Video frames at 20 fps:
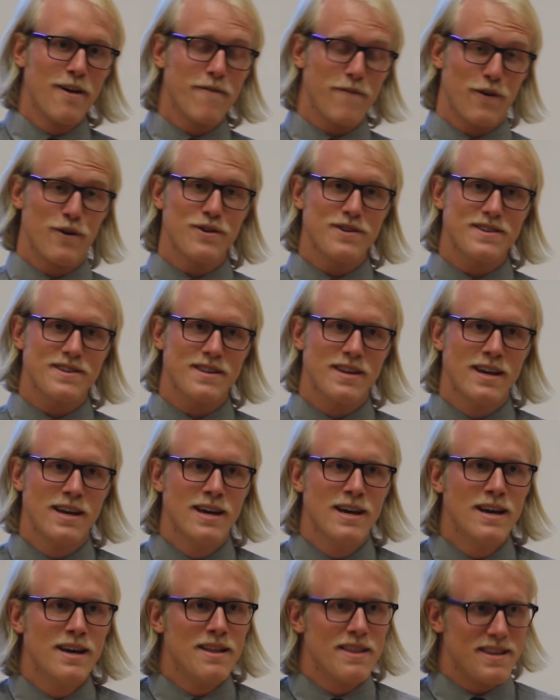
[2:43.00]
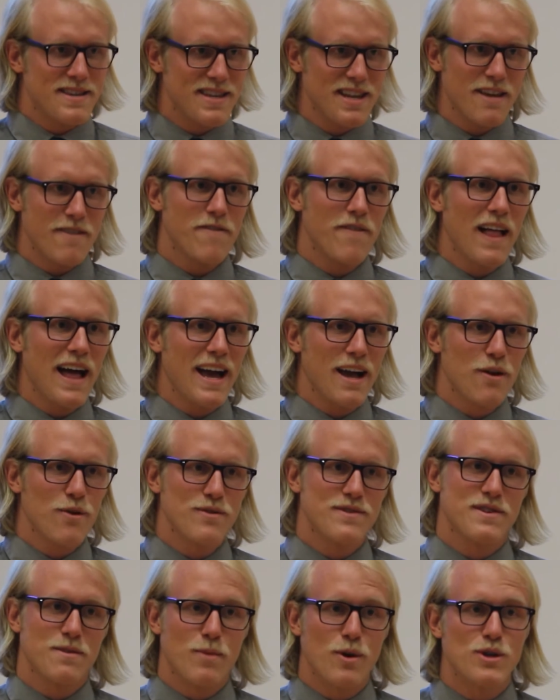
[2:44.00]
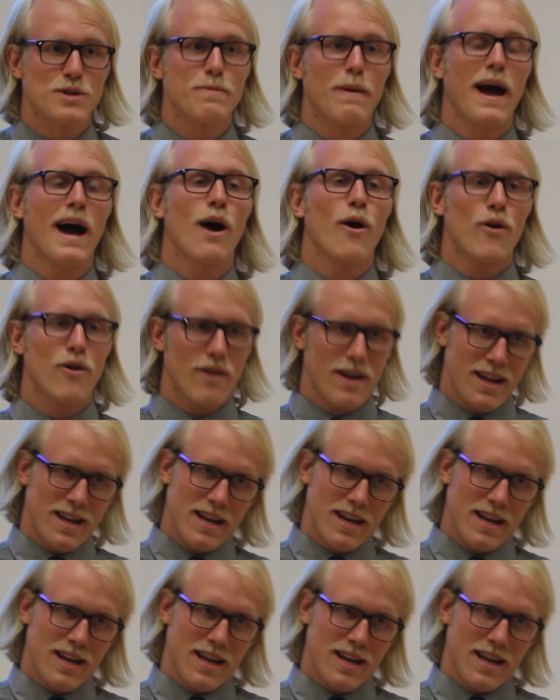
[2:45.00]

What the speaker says: First, the City of Flag holds the most power